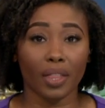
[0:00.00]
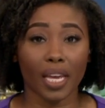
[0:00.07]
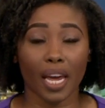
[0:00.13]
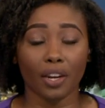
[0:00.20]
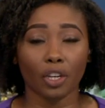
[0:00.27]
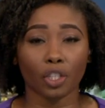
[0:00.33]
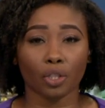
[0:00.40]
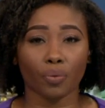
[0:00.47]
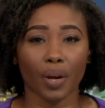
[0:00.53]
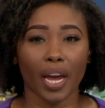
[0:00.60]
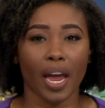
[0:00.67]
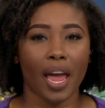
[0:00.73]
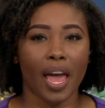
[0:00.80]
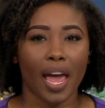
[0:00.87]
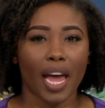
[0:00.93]
the
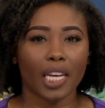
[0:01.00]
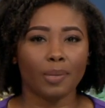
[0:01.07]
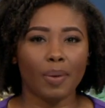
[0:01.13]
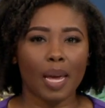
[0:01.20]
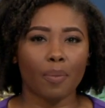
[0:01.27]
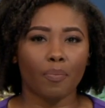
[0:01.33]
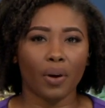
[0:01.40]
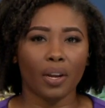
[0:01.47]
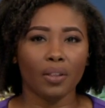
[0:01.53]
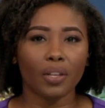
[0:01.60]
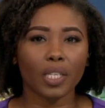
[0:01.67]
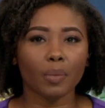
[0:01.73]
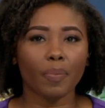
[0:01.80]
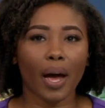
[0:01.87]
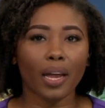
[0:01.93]
industry is being put in the
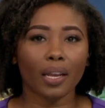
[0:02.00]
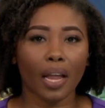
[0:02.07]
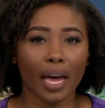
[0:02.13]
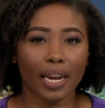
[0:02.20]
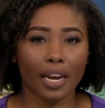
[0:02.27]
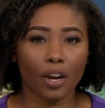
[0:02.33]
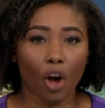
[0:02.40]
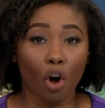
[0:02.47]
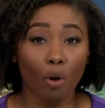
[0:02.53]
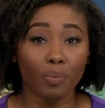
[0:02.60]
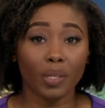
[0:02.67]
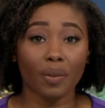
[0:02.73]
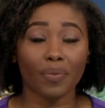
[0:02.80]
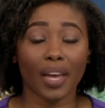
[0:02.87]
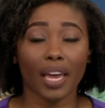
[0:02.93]
spotlight in
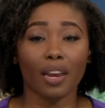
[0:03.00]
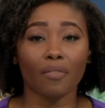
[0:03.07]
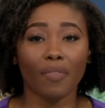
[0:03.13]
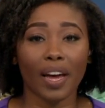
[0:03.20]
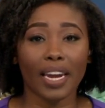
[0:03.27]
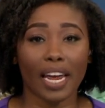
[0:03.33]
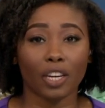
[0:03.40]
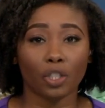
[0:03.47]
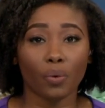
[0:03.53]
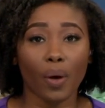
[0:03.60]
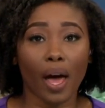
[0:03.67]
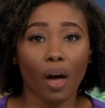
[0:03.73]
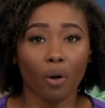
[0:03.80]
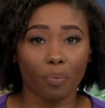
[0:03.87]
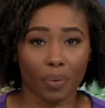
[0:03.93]
hopes of getting financial
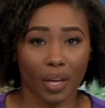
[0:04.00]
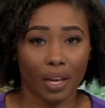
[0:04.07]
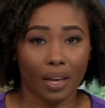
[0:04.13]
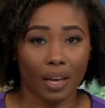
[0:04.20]
help.